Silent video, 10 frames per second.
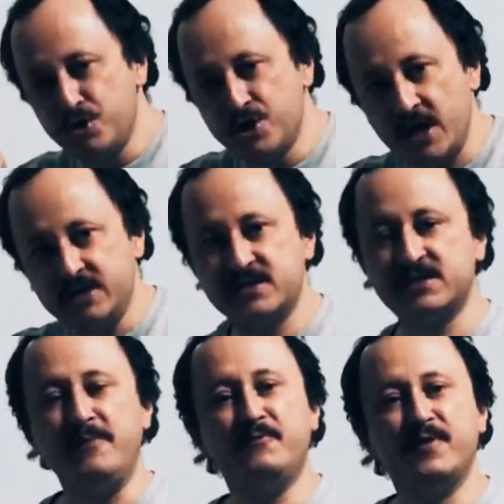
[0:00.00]
judge
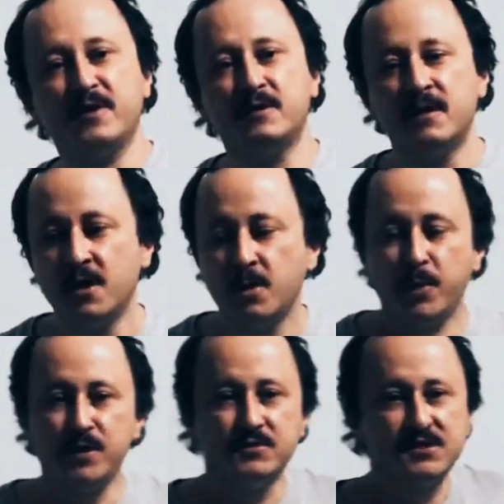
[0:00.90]
something,
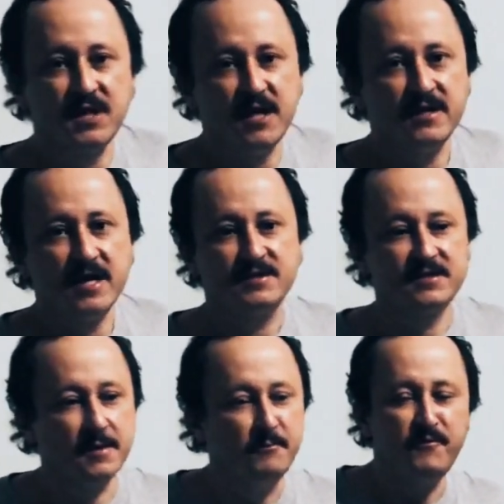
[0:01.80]
when you say that
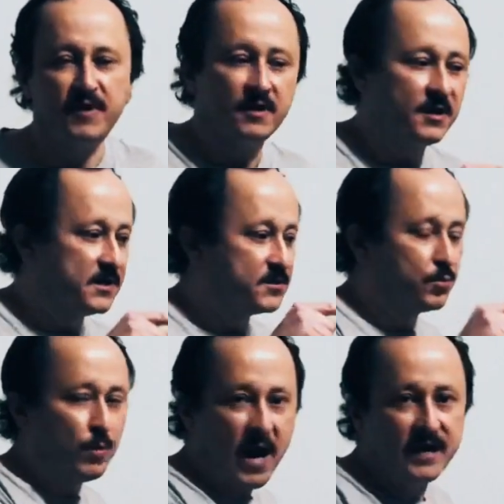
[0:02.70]
something is
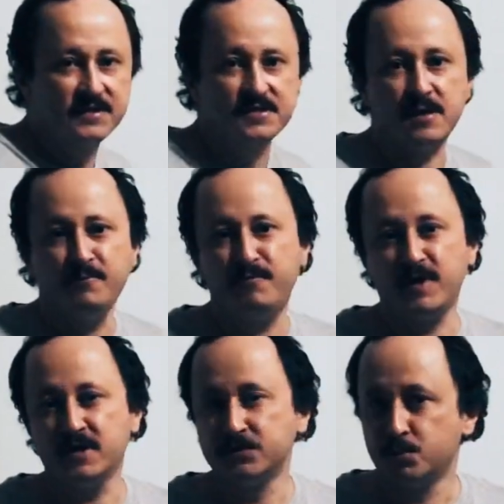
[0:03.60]
right,
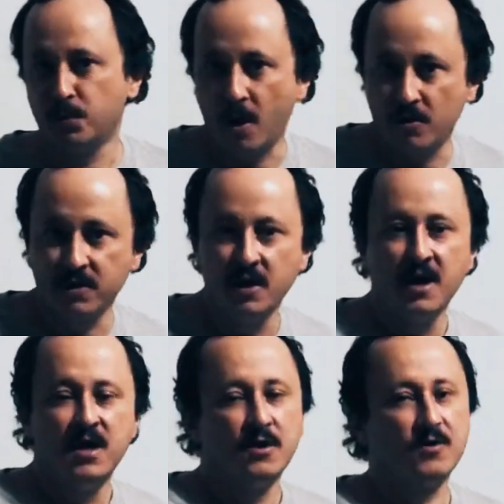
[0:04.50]
something is wrong,
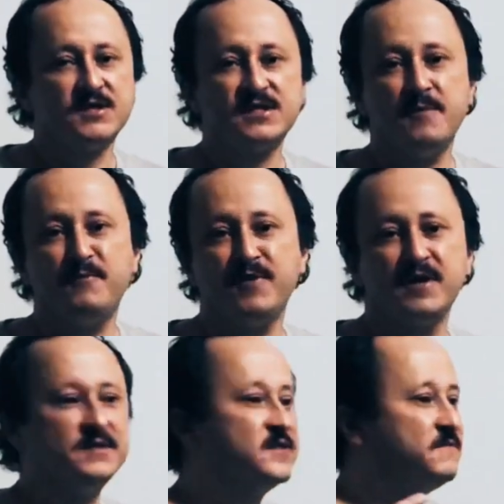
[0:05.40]
or something
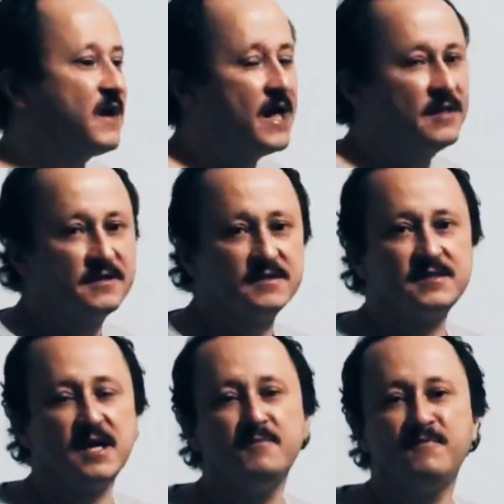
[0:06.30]
is valid,
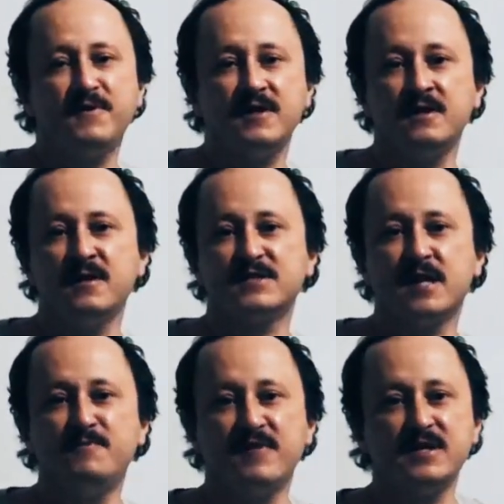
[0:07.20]

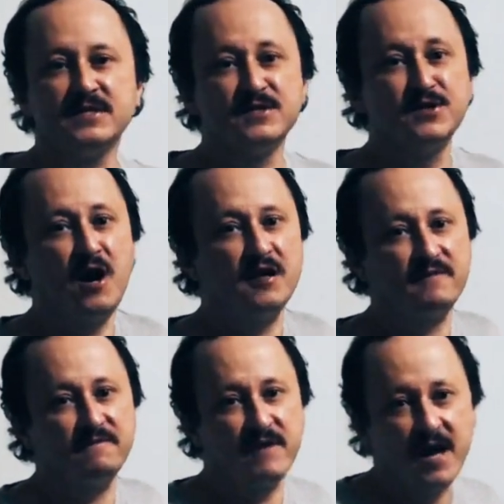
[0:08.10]
something is not
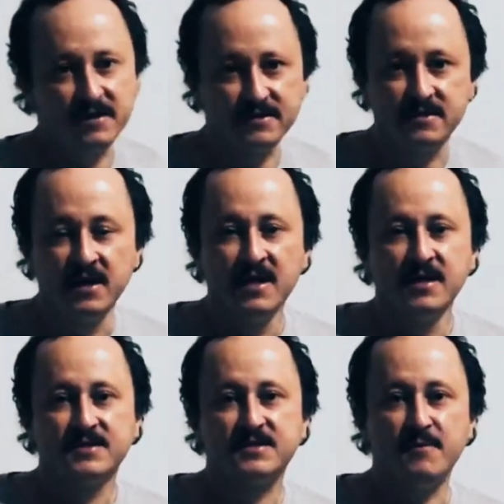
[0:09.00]
valid,
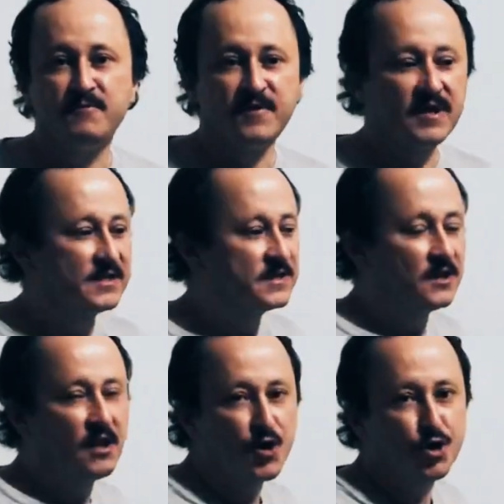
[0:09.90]
something is a
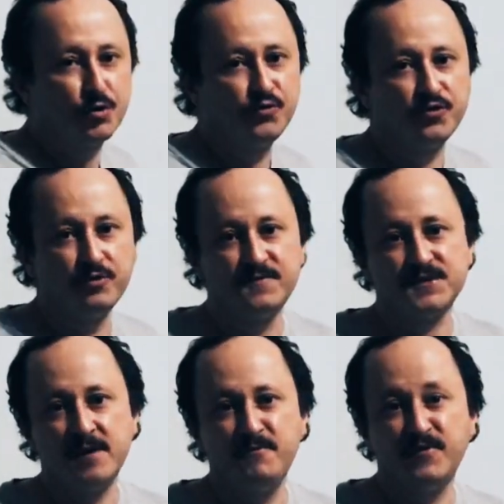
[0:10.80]
logical truth,
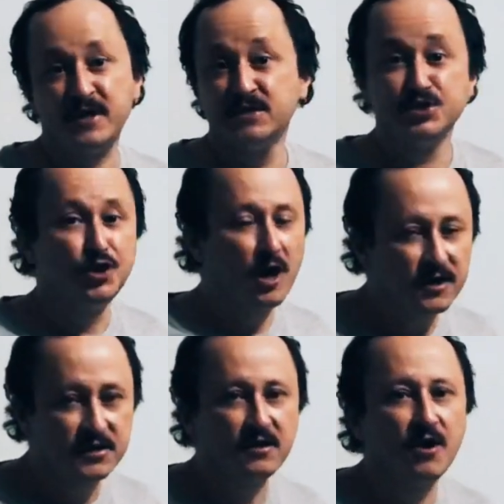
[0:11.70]
something is
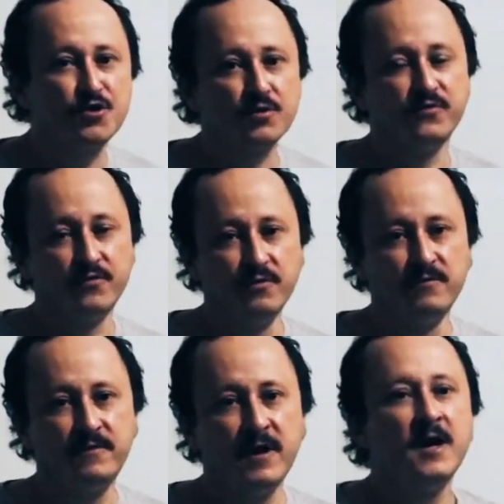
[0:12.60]
not a logical
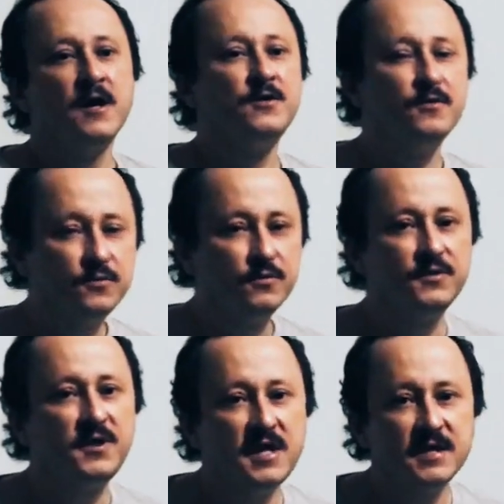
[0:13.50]
truth, you
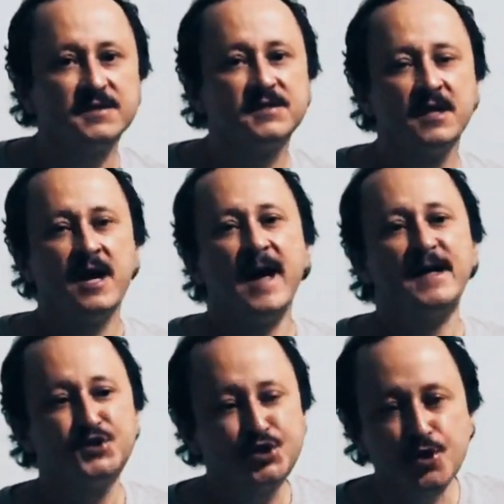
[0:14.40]
do this
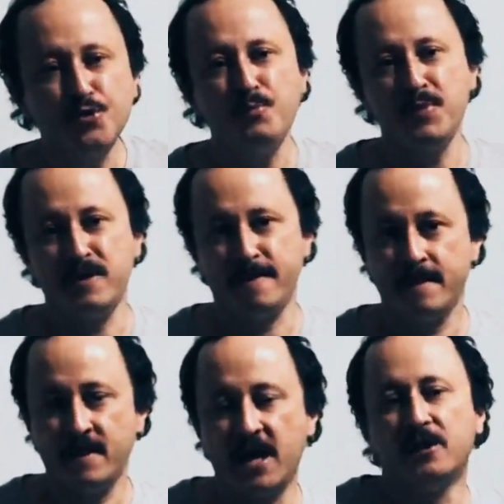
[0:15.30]

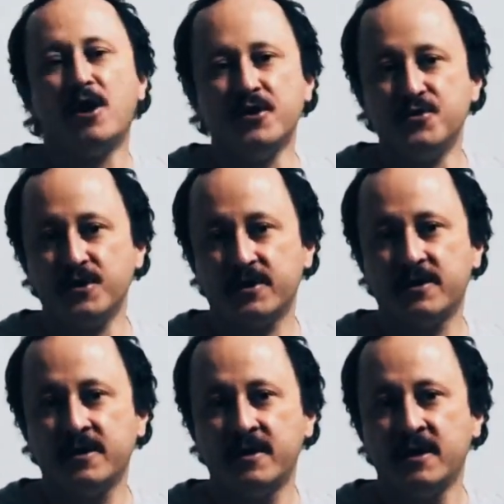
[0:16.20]
assuming a
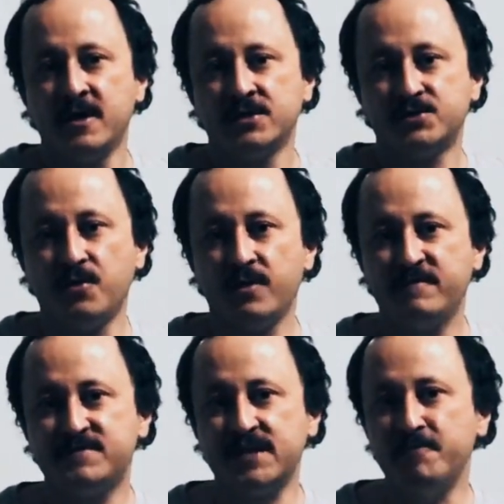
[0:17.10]
logic. So
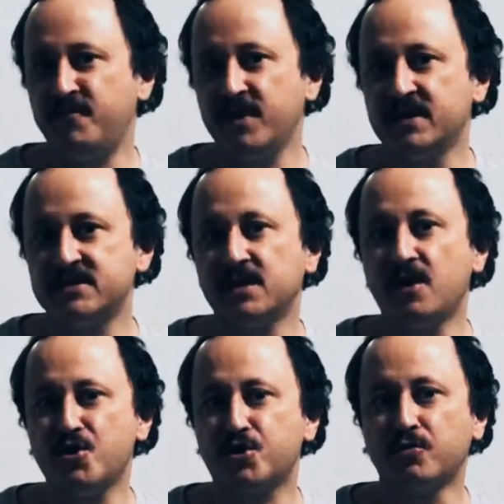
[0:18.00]
if something is a
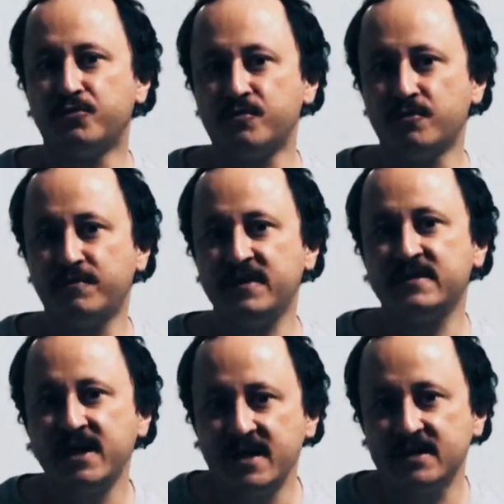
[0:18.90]
logical truth,
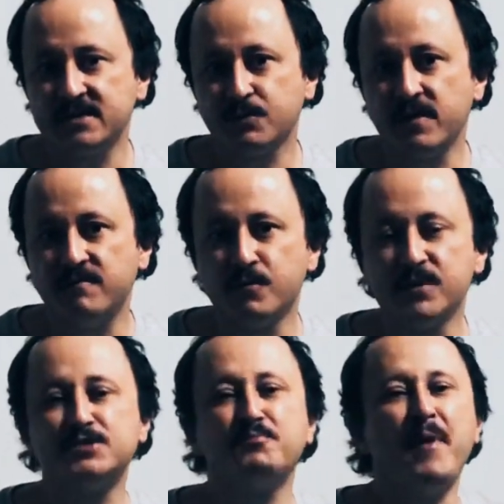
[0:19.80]
it is with
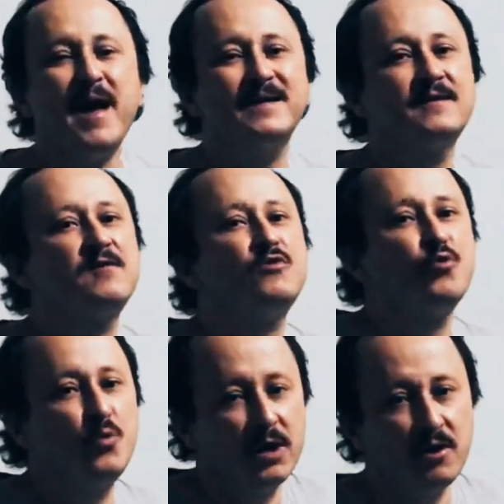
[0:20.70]
respect
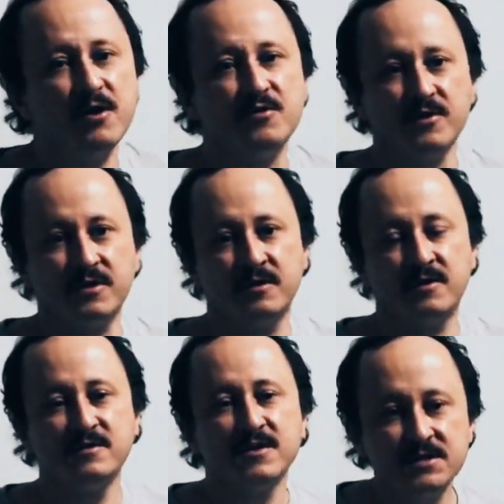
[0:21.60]
to a logic.
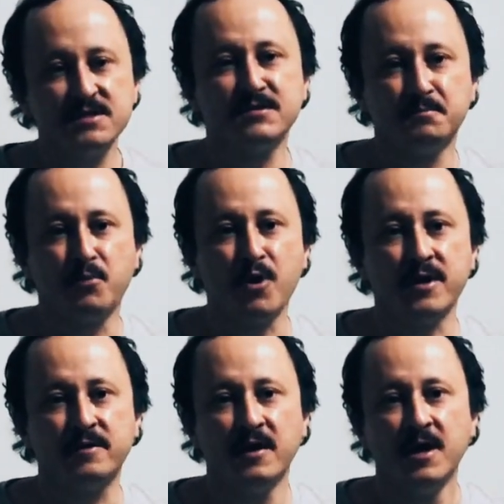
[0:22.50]
This is the
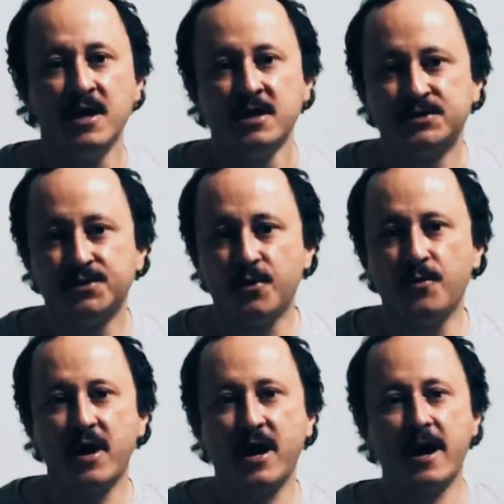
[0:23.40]
point.
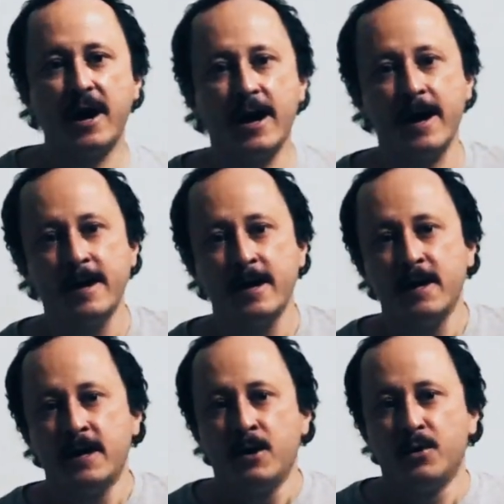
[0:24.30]
So
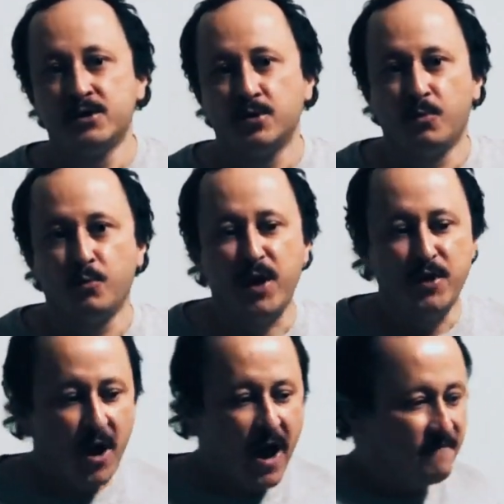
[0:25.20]
when
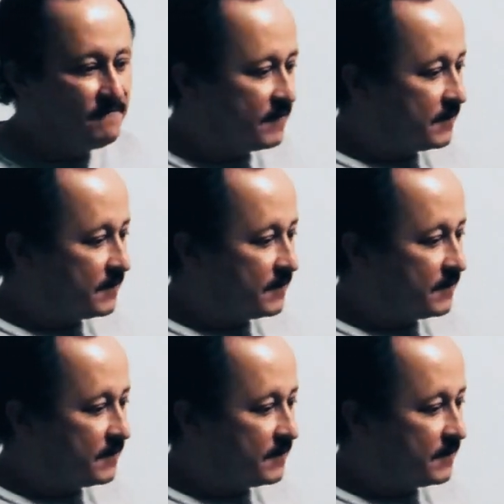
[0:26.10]
you have